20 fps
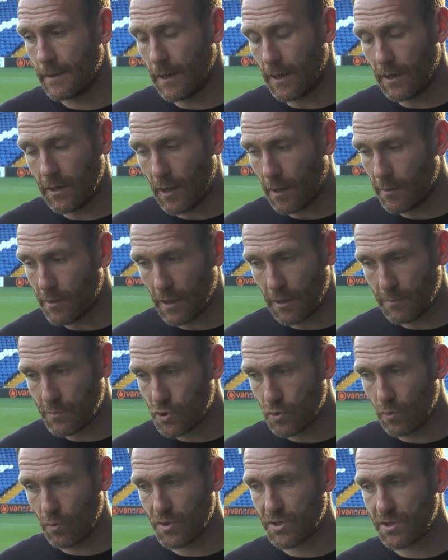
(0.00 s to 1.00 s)
And I'm
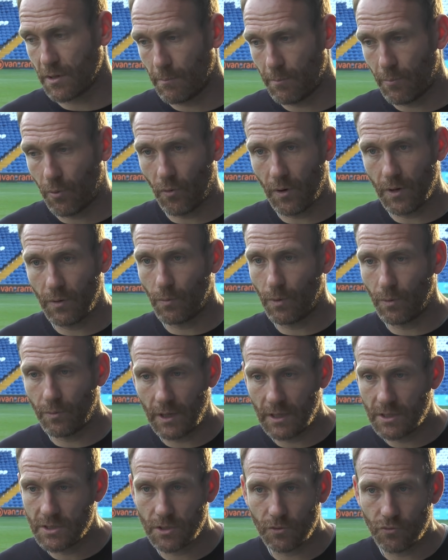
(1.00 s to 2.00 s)
sure at some point we'll
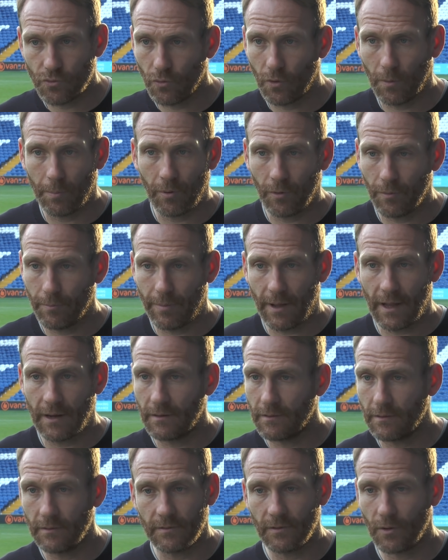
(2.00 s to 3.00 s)
need to draw upon
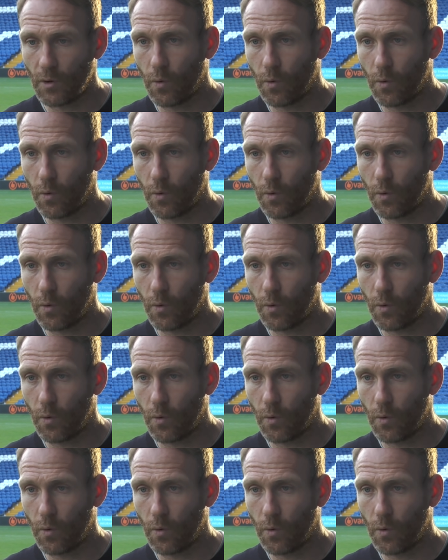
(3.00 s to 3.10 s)
Ben's